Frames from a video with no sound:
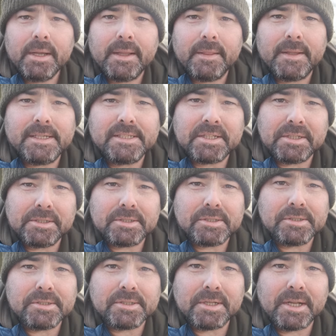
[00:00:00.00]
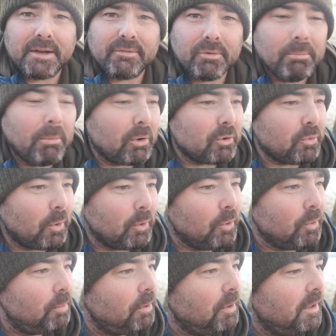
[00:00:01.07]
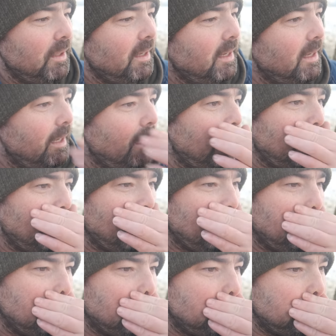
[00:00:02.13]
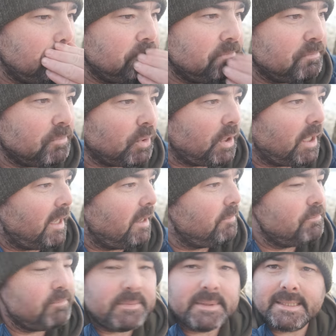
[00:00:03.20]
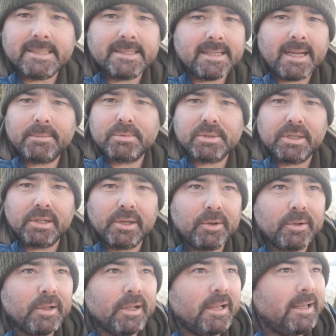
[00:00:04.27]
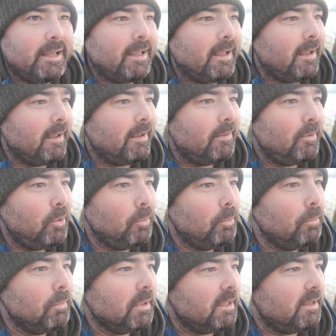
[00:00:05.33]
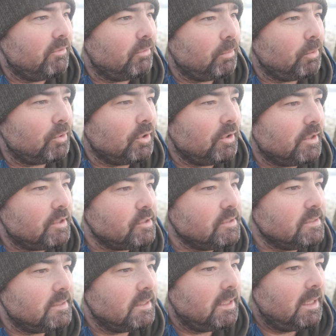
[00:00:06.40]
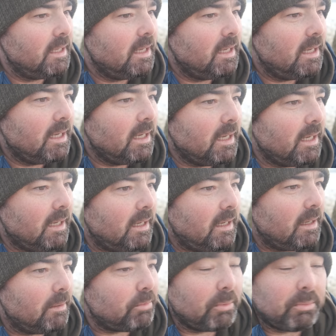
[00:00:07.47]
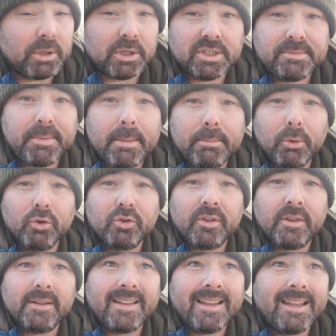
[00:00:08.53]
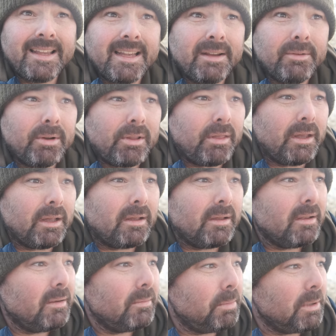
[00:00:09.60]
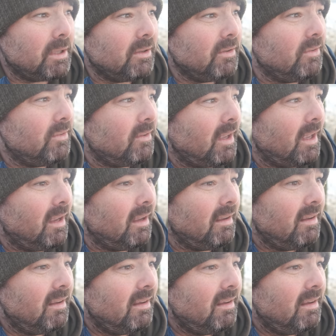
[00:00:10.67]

in these conditions and having mucked one up. Um, but yeah, this is absolutely uh, unbelievable conditions. Uh, I'm probably going to spend most of the day here, I think, because, uh,